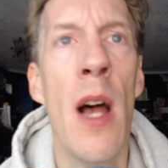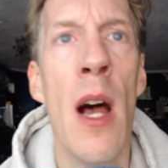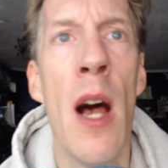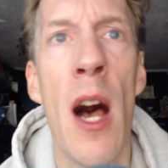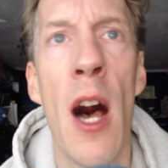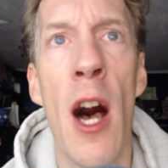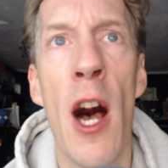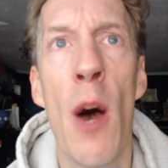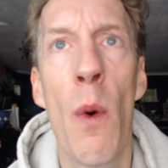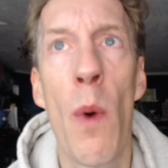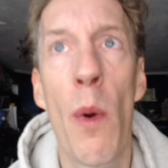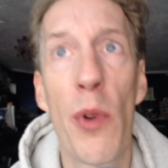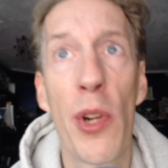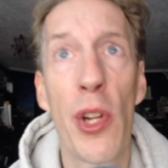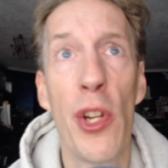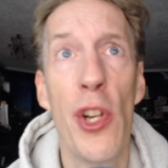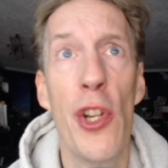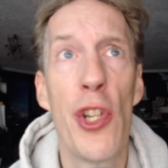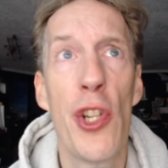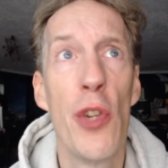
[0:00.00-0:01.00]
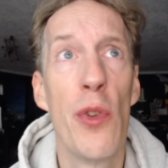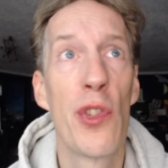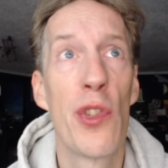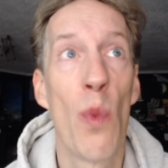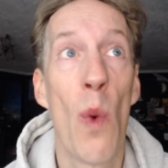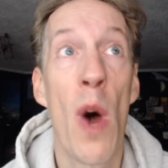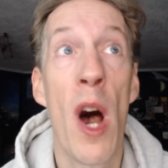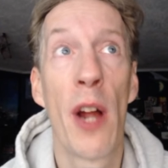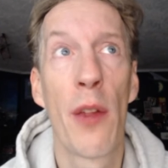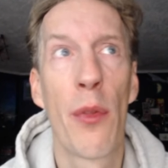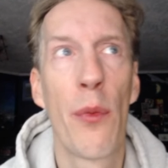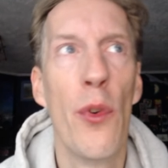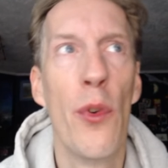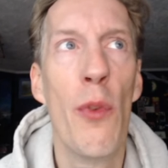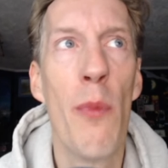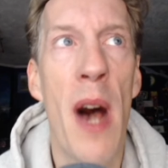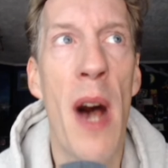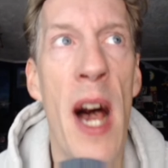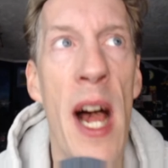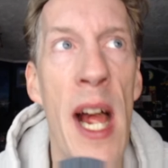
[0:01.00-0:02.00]
What we're going to do is walk through
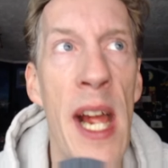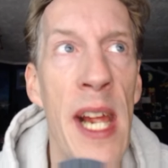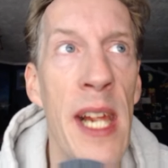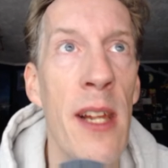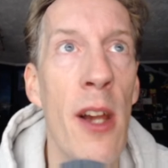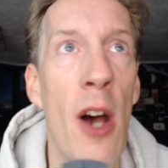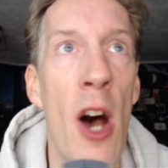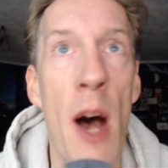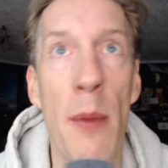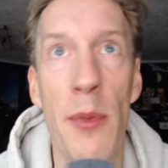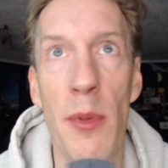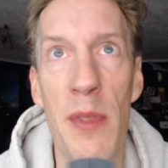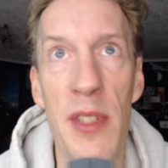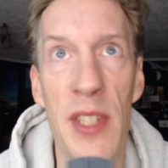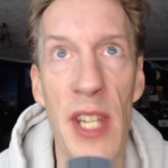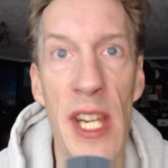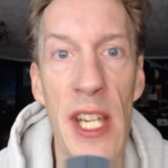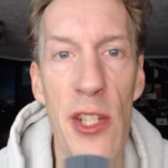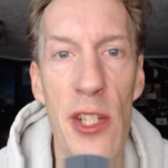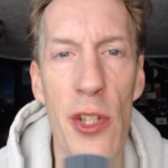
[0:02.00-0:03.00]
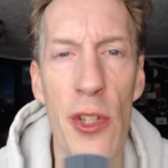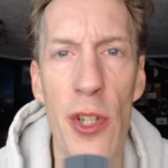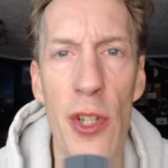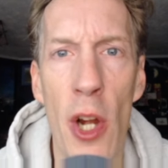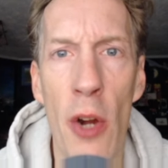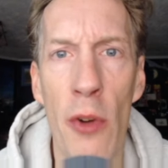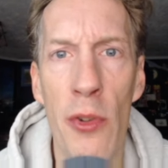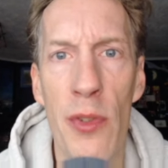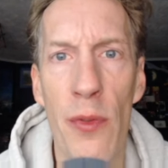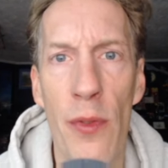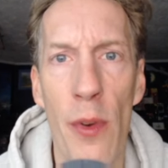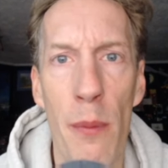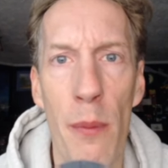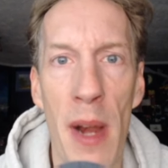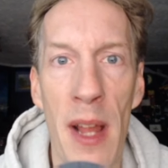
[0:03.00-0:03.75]
my optimization notes from my